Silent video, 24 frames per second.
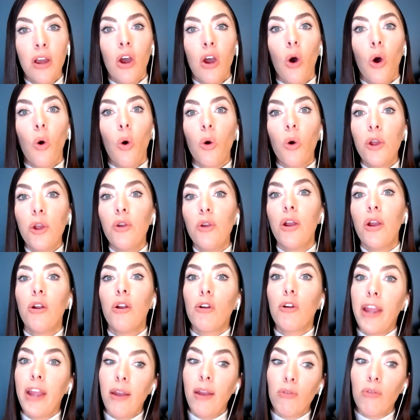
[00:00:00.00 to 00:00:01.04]
or you can
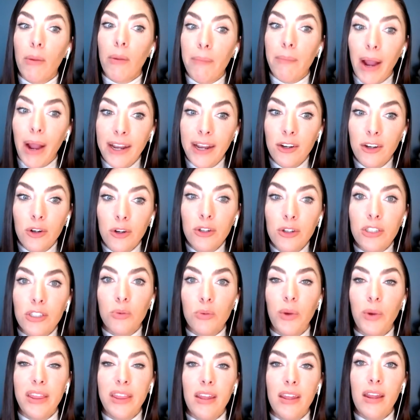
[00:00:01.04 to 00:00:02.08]
create reminders
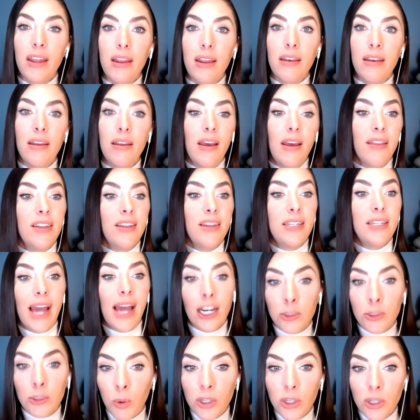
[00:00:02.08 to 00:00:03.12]
within the
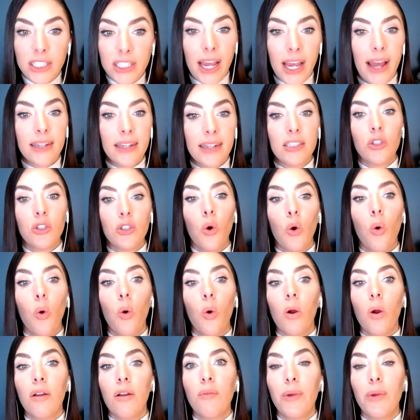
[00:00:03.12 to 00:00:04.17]
dashboard text
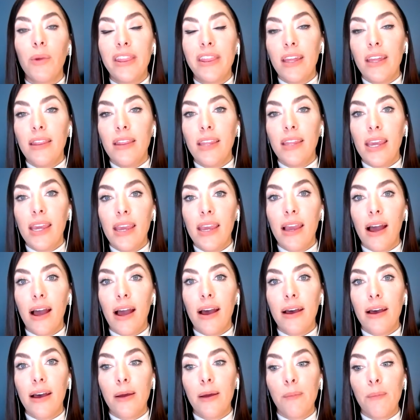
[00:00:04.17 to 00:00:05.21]
or within the
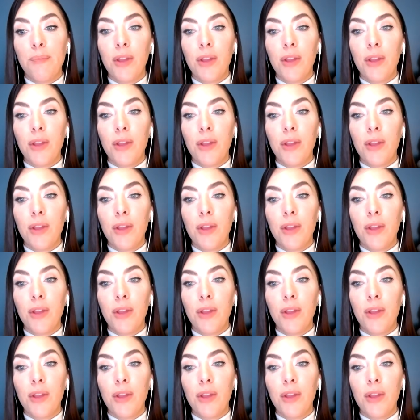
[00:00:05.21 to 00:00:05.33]
um,